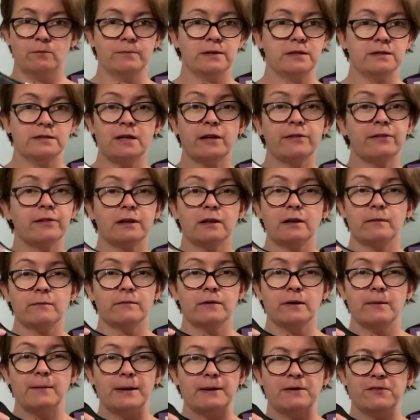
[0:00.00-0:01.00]
There's nothing um,
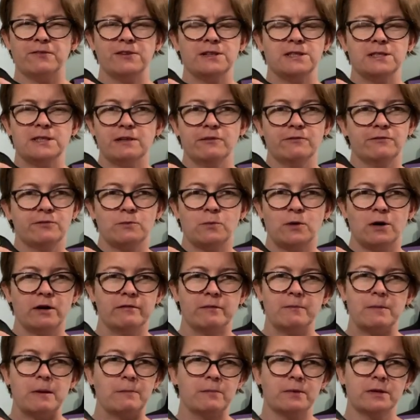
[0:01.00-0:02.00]
about fitting from what I
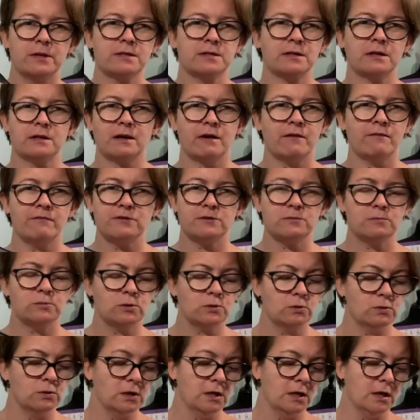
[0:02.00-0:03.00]
remember that's
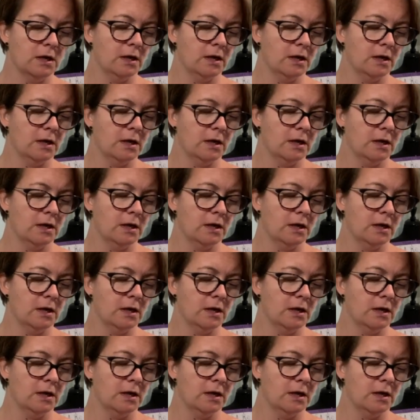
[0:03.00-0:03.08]
uncomfortable.